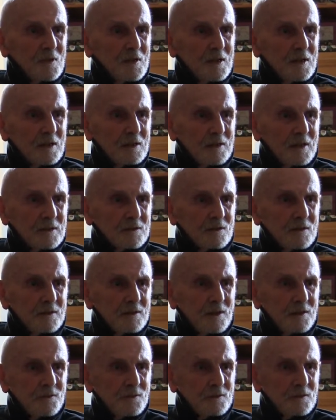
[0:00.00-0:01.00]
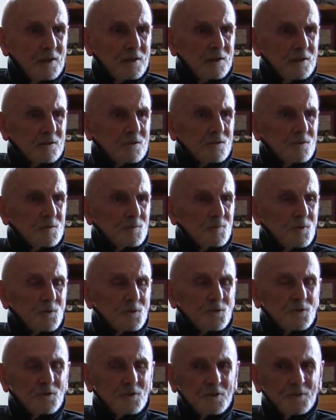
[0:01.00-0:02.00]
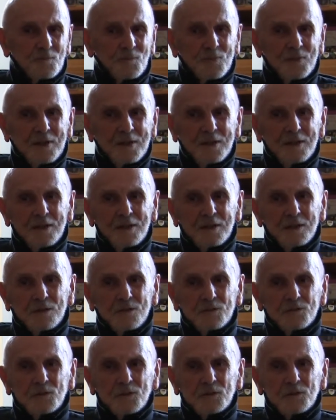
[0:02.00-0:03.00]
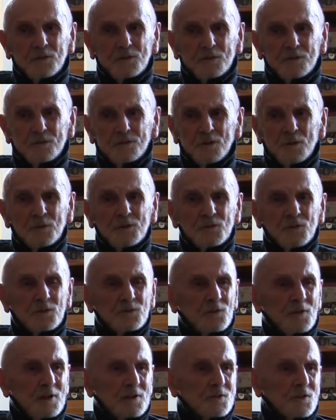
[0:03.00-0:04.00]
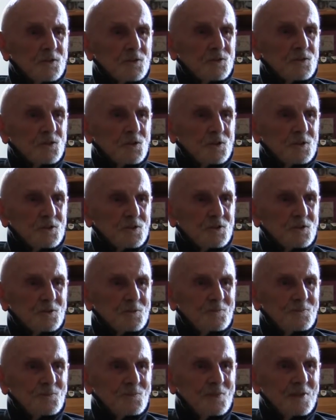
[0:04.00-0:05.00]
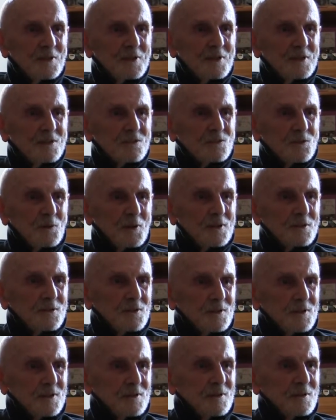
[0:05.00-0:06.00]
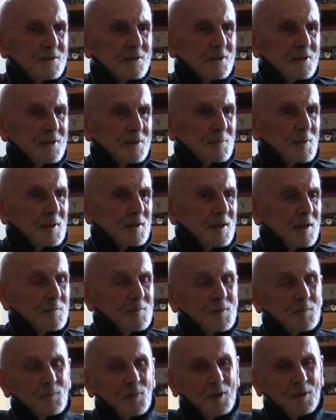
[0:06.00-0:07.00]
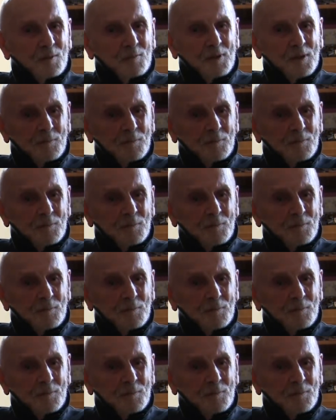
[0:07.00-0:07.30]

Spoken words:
I'd like another aircrew posting." He said, "Take your choice." So I did, and I became a bomb